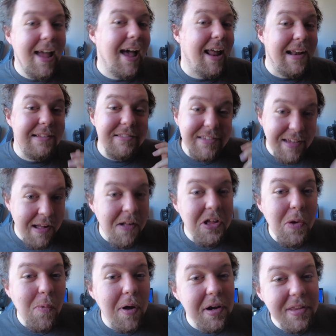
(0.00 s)
And I'll tell
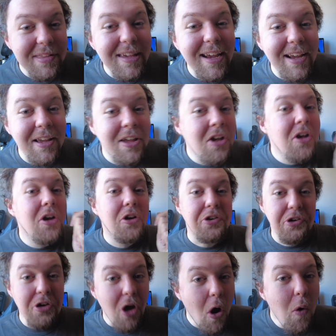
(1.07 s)
you one thing,
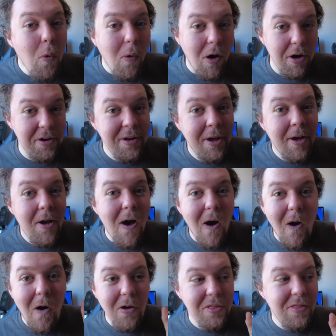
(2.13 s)
no one
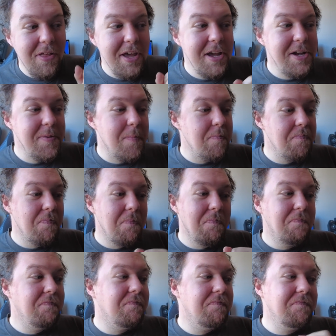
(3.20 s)
on the
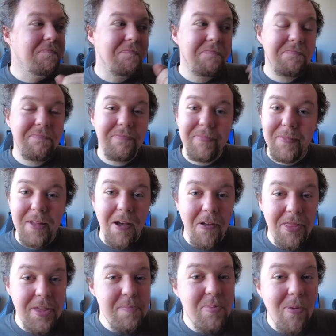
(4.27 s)

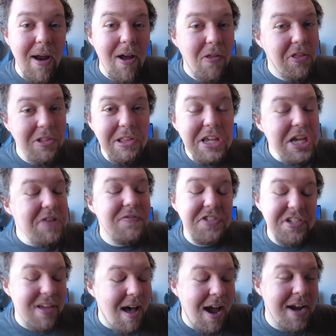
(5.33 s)
Leave
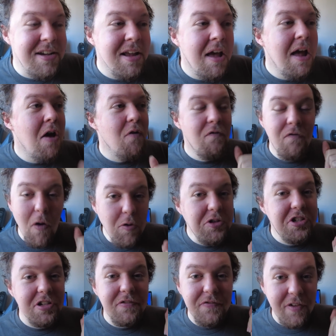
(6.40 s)
side
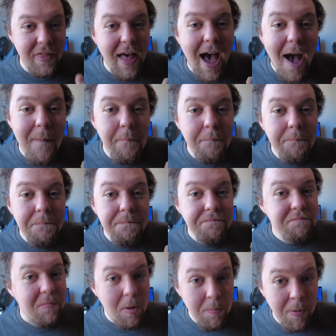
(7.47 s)
voted for that.
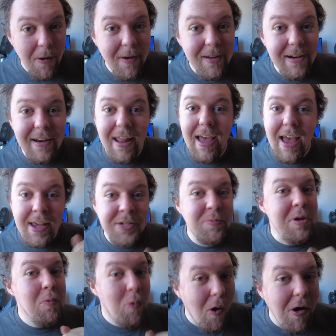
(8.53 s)
But as
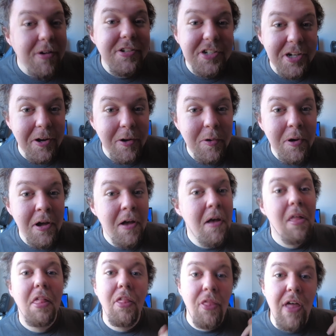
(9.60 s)
we warned you,
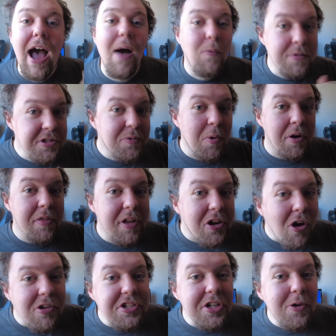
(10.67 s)
that was one of the
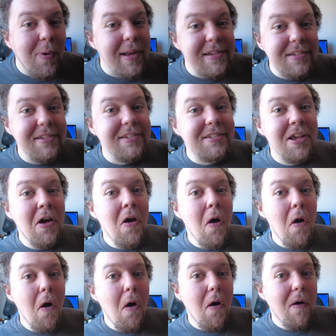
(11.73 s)
consequences
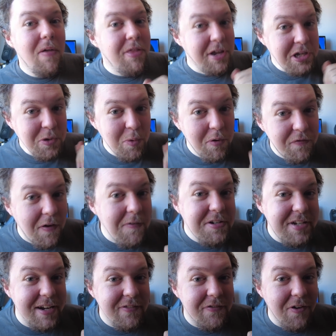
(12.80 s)
that you were
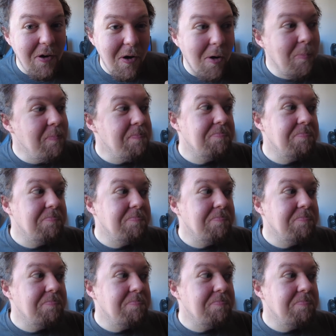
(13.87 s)
voting for.